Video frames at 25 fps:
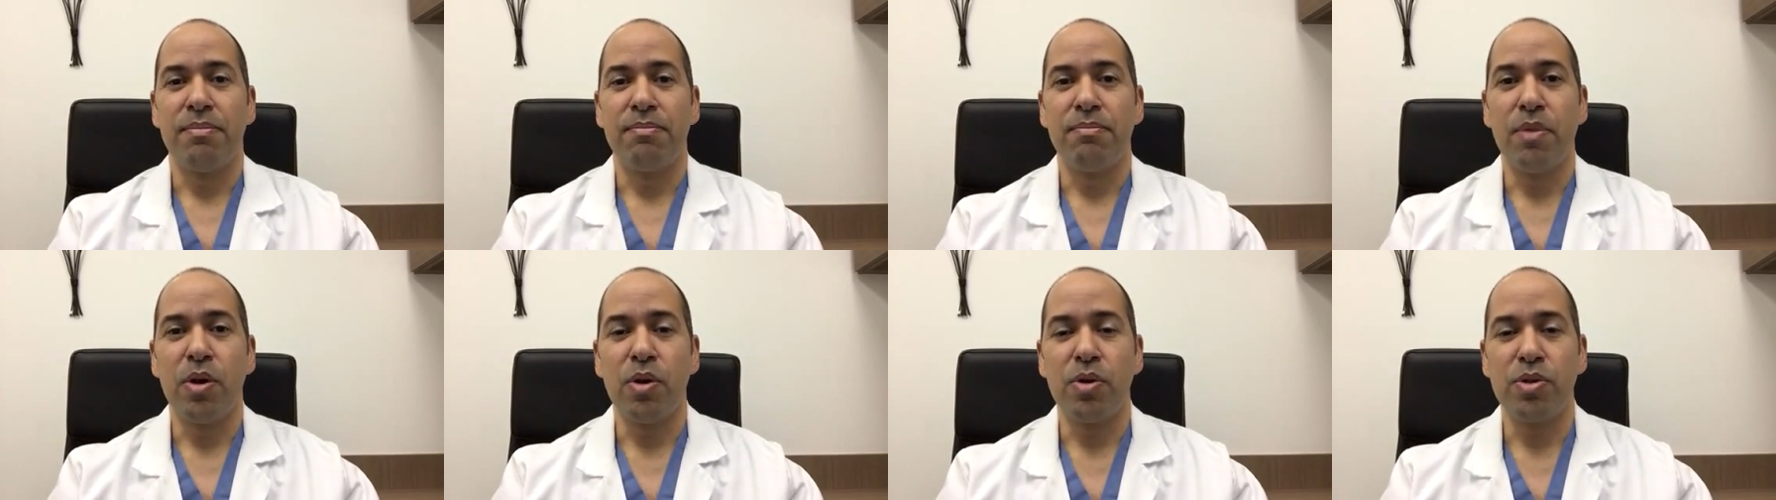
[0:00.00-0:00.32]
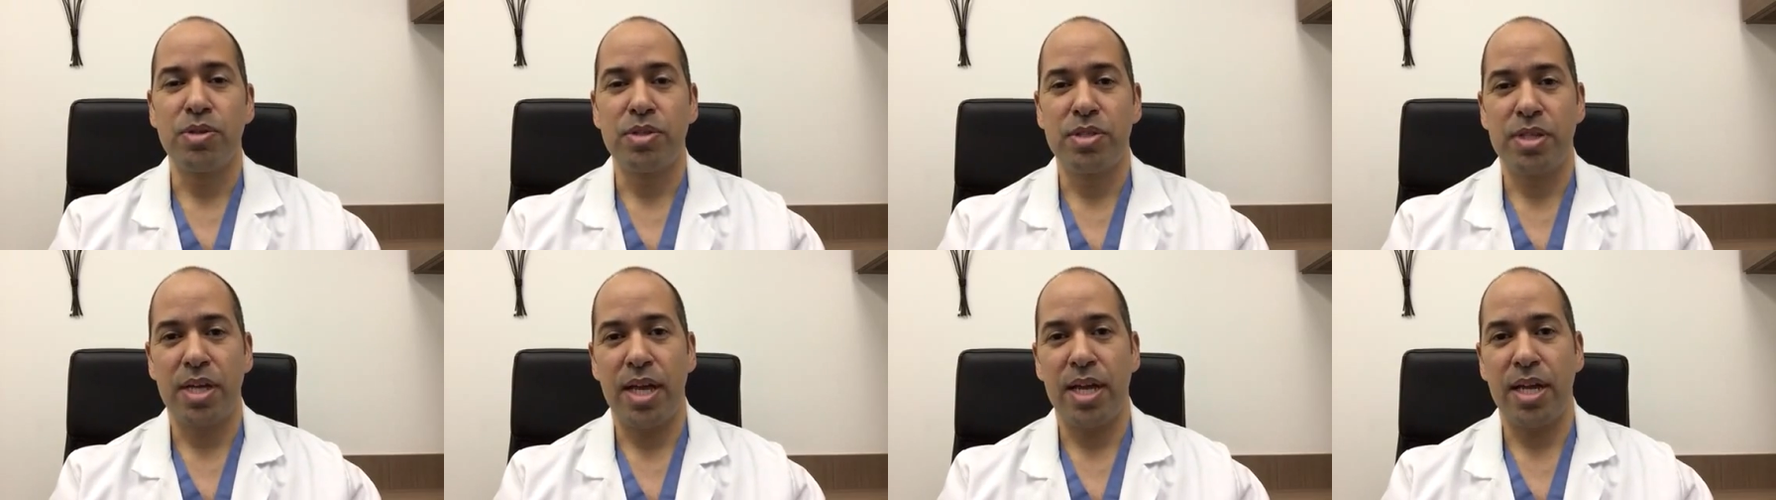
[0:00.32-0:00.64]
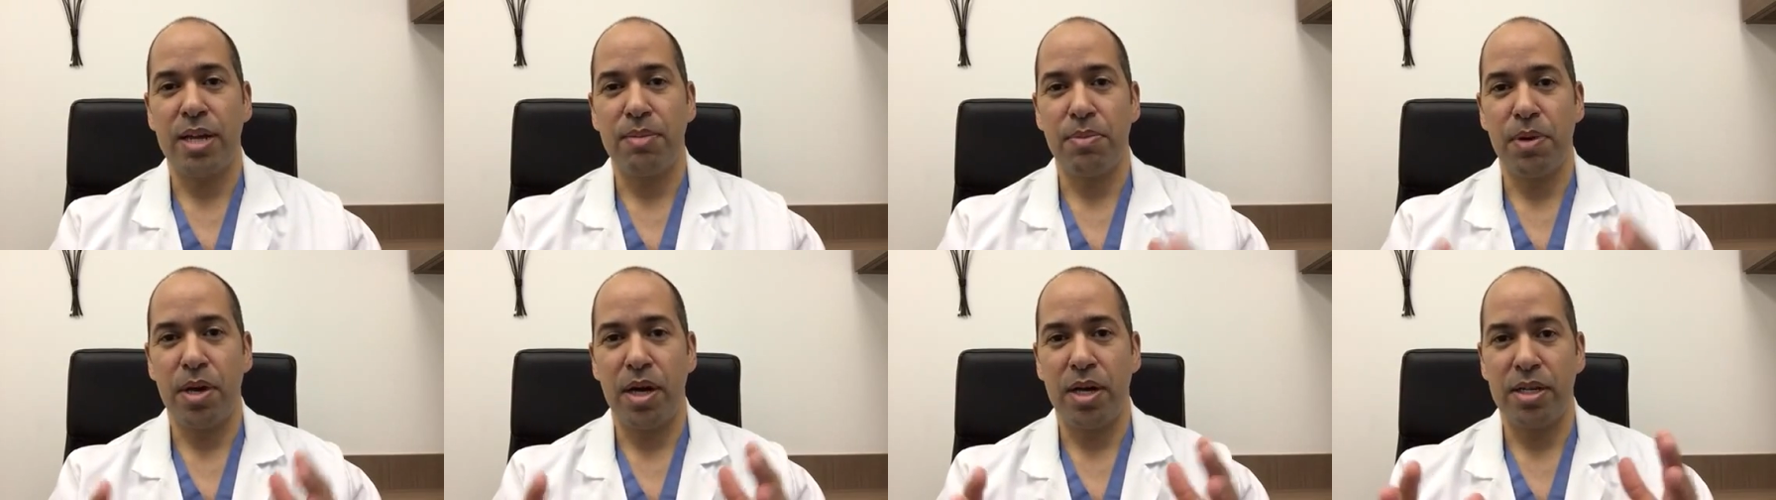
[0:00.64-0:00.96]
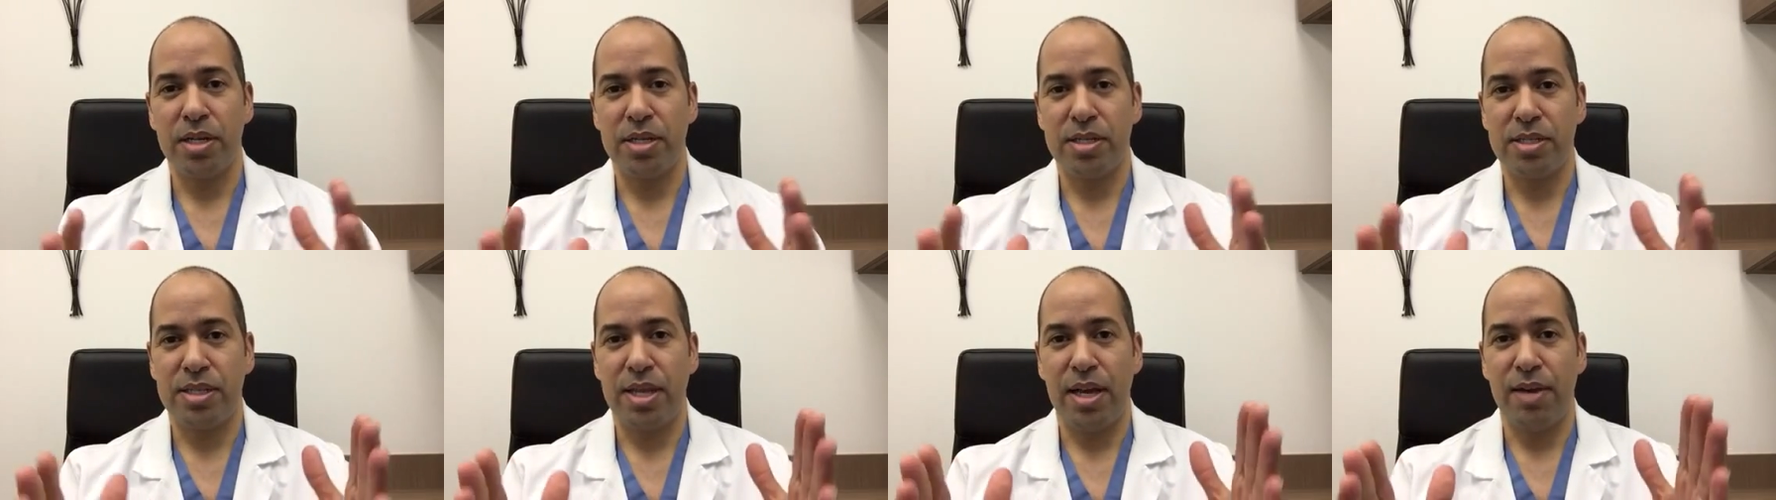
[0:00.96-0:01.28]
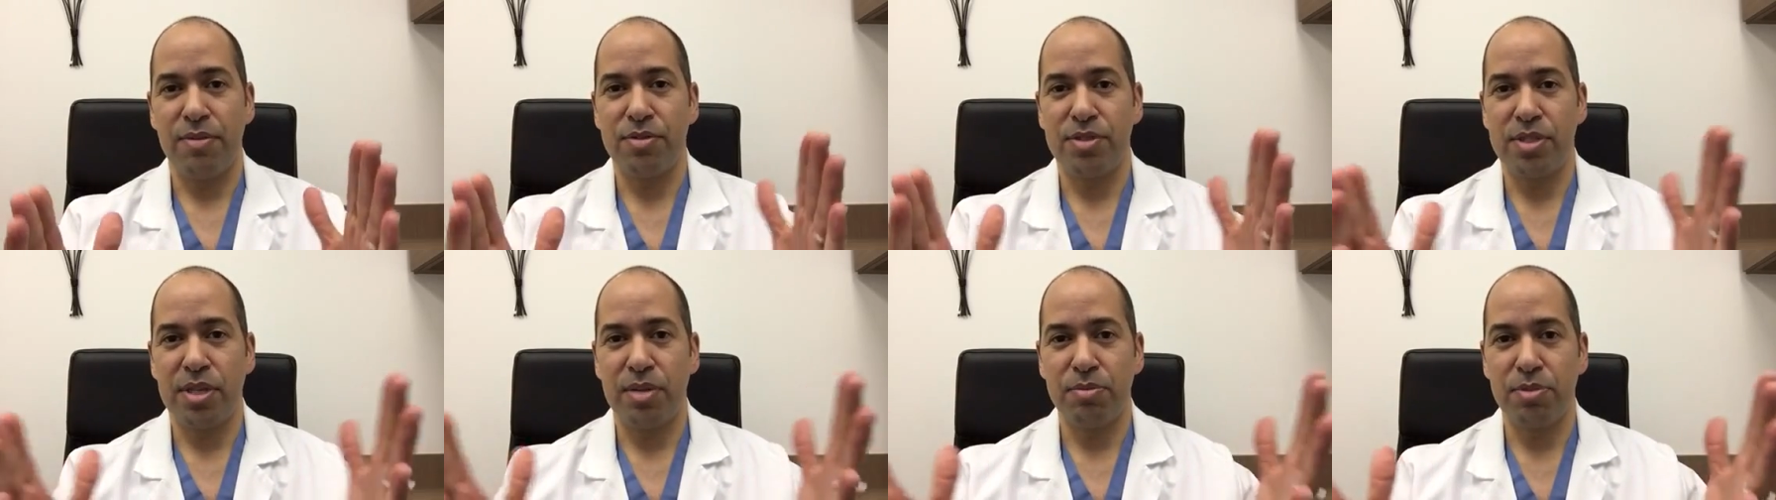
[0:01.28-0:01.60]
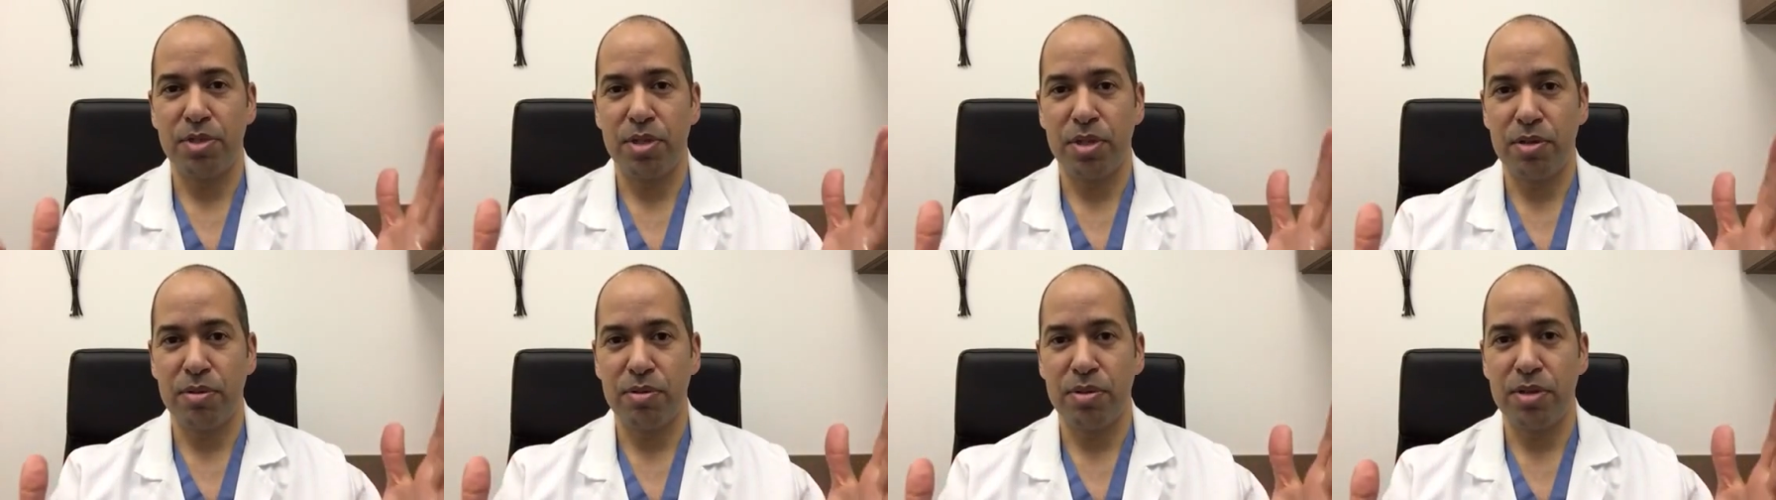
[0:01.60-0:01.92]
Most antibiotics have some
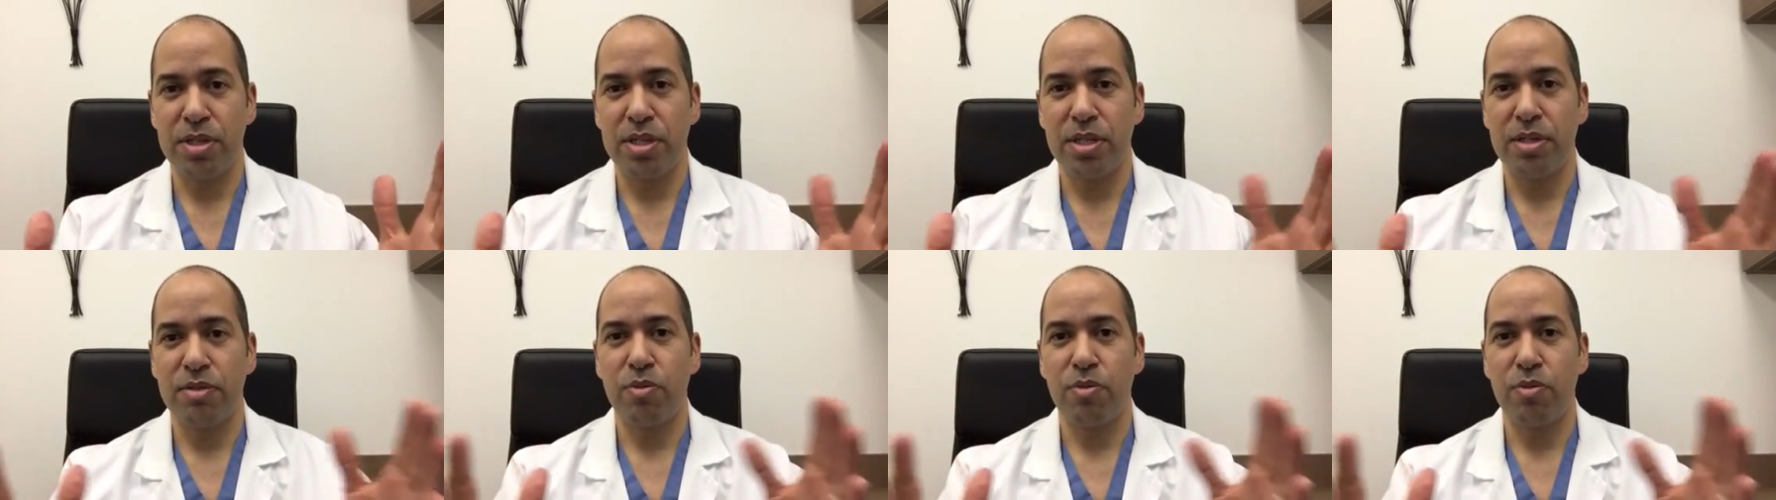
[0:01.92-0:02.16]
degree